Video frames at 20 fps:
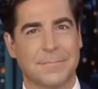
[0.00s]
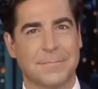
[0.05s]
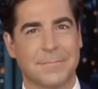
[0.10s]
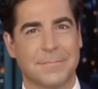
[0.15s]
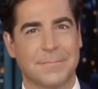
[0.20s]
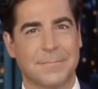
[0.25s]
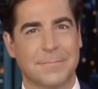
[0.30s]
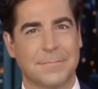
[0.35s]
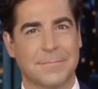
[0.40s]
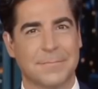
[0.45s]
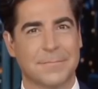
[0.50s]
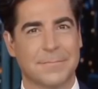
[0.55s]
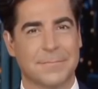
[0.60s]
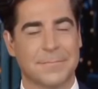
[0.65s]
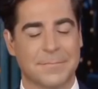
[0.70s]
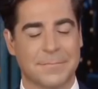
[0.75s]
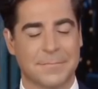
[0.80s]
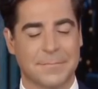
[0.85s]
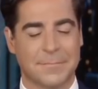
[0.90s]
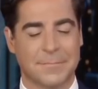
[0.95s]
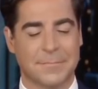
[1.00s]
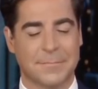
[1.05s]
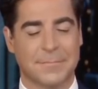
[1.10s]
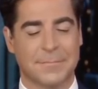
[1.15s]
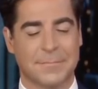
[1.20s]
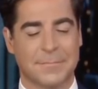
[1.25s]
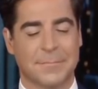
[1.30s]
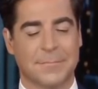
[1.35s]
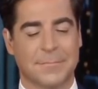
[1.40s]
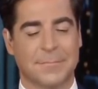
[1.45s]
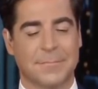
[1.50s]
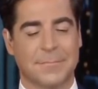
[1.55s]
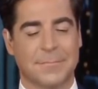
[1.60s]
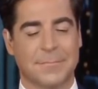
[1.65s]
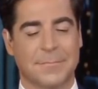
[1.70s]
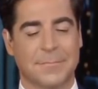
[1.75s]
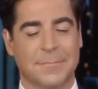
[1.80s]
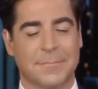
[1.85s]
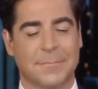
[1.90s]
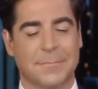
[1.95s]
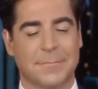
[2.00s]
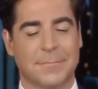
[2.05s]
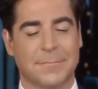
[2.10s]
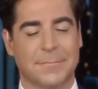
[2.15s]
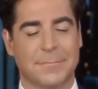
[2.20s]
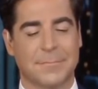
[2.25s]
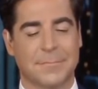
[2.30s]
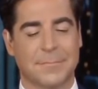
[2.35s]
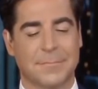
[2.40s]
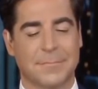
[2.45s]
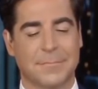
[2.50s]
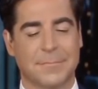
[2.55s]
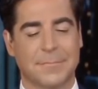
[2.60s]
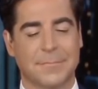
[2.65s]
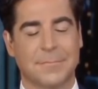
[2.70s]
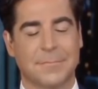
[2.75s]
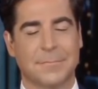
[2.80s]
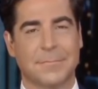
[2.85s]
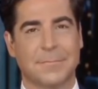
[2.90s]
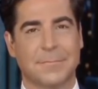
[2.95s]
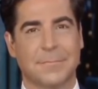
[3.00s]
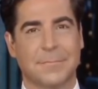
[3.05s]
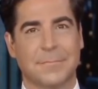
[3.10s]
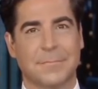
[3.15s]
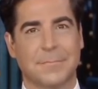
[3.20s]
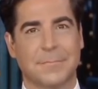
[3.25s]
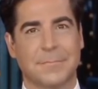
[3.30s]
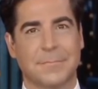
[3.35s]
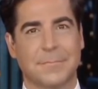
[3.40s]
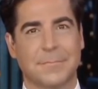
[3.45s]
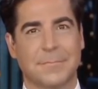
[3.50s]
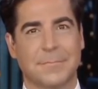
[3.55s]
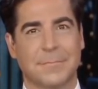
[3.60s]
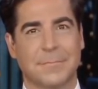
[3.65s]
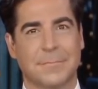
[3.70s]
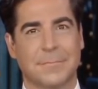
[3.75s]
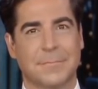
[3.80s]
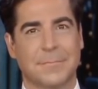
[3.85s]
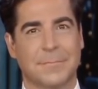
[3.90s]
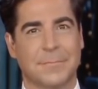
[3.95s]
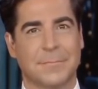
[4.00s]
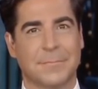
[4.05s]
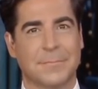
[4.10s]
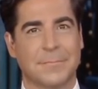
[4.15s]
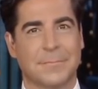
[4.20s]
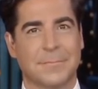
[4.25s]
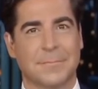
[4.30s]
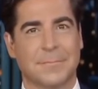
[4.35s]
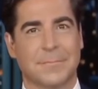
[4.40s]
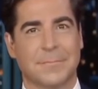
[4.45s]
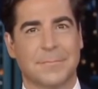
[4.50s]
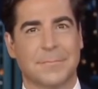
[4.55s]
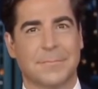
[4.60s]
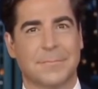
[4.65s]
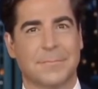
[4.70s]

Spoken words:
(not speaking)